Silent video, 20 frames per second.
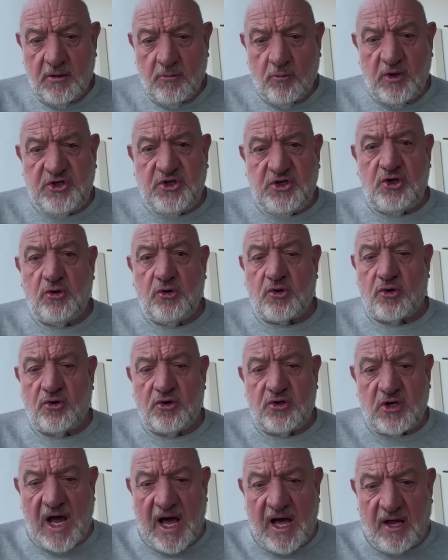which you
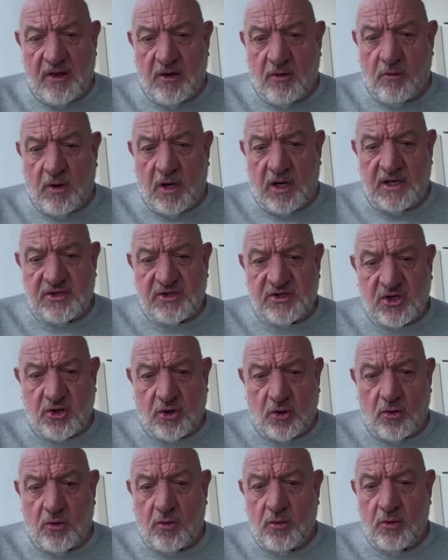could otherwise
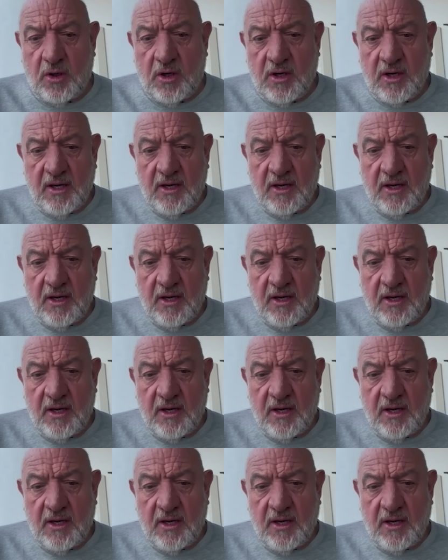call,